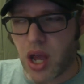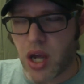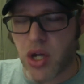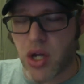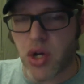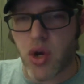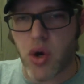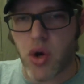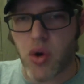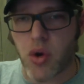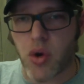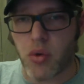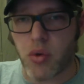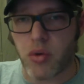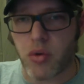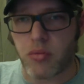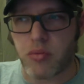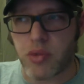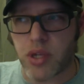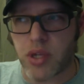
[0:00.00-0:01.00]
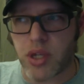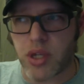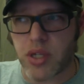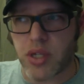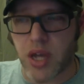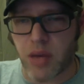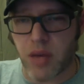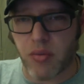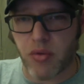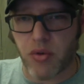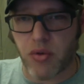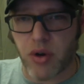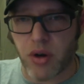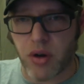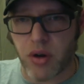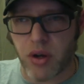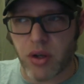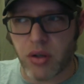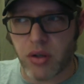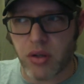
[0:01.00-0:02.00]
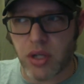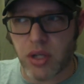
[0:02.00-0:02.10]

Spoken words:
I know will be temporary,